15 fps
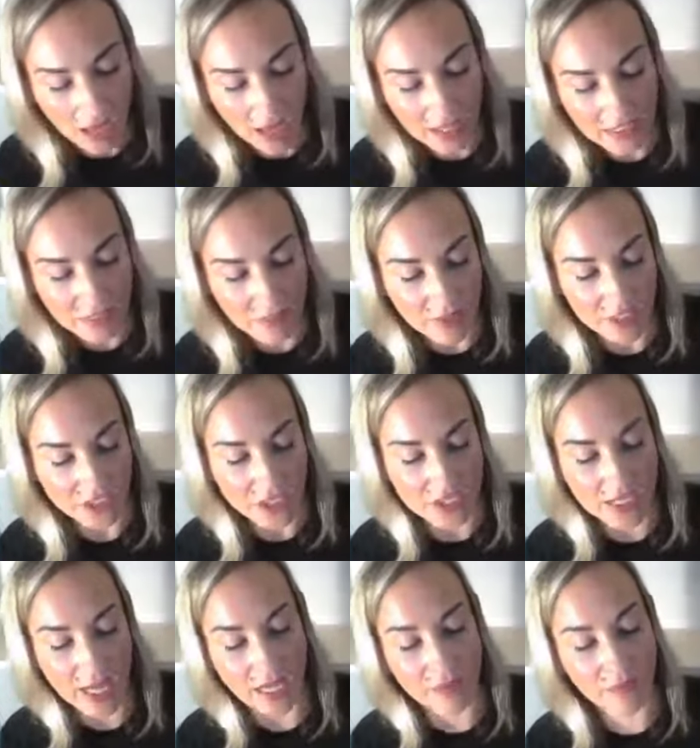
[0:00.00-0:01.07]
as much
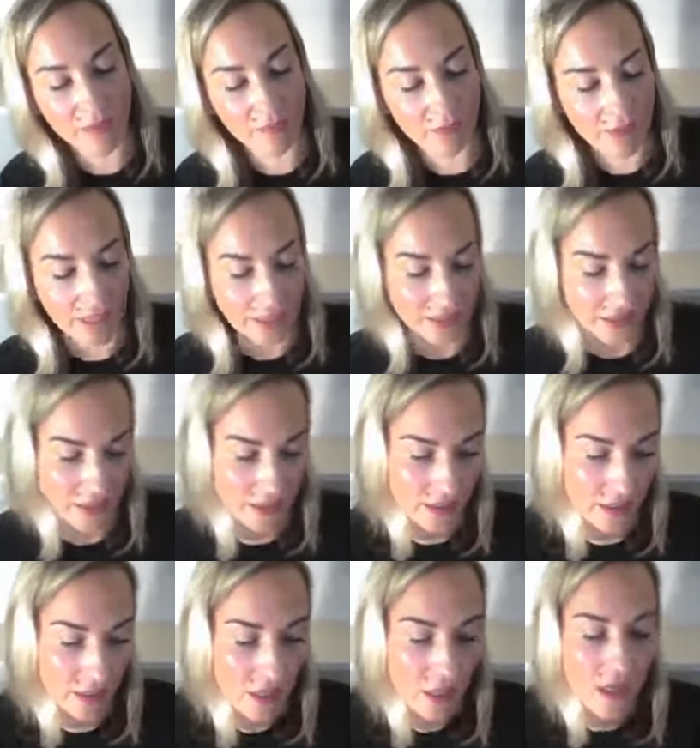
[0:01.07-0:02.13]
as had been planted.